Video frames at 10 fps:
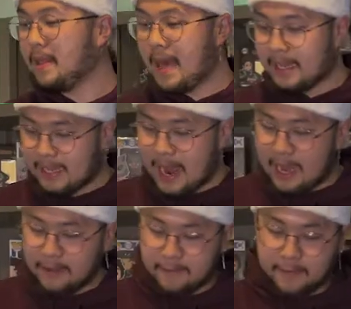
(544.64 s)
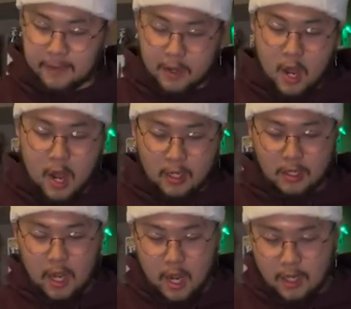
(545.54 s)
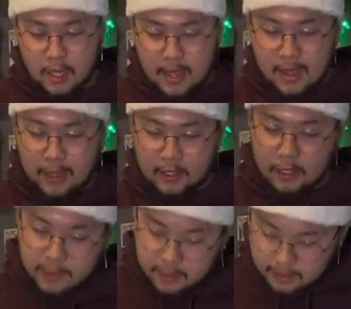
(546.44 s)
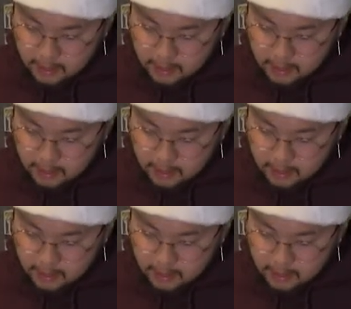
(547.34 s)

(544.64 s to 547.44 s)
last item from Cotton On. It's going to be this